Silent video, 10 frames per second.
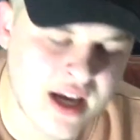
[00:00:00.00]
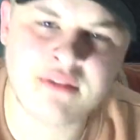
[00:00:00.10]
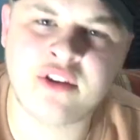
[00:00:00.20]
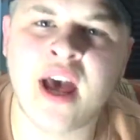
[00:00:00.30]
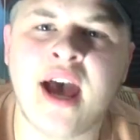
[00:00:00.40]

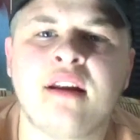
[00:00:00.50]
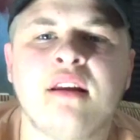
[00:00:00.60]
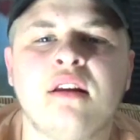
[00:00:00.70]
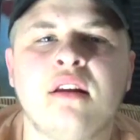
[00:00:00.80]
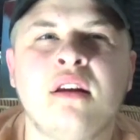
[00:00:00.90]
have you had?
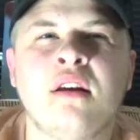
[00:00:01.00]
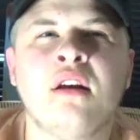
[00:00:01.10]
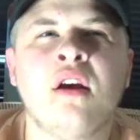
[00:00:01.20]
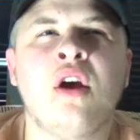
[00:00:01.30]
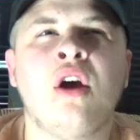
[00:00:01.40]

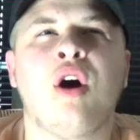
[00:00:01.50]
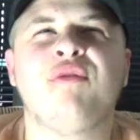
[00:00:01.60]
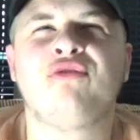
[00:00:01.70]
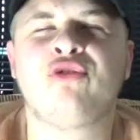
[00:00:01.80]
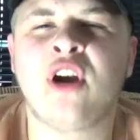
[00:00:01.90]

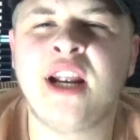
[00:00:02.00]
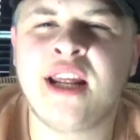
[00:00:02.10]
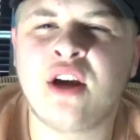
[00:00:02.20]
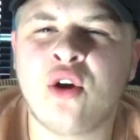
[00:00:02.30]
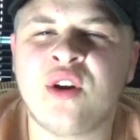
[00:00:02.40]
I've
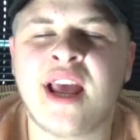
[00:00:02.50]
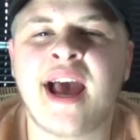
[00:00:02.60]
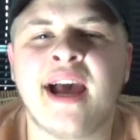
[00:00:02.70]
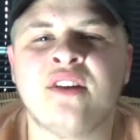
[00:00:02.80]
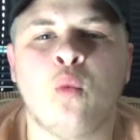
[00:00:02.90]
really only
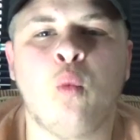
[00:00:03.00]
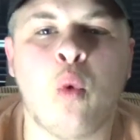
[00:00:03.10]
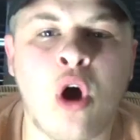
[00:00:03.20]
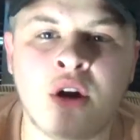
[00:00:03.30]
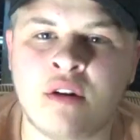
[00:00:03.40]
had
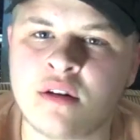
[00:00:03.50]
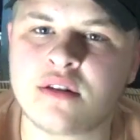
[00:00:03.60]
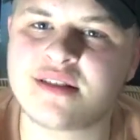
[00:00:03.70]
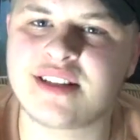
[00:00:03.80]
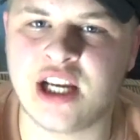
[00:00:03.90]
one
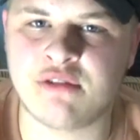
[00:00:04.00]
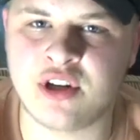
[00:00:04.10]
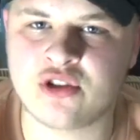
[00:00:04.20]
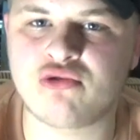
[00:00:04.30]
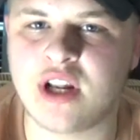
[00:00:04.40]

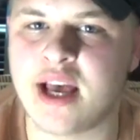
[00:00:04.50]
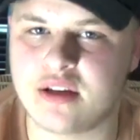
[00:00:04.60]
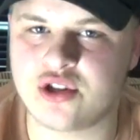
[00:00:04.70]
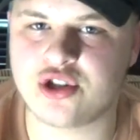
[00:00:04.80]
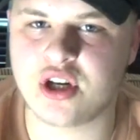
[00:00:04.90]
serious
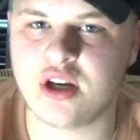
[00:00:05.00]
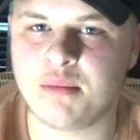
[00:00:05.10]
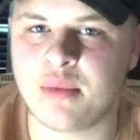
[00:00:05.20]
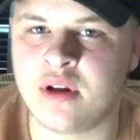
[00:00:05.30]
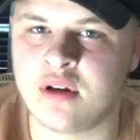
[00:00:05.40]

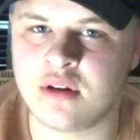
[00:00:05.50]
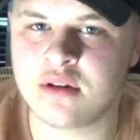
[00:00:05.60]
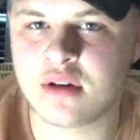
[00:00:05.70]
relationship and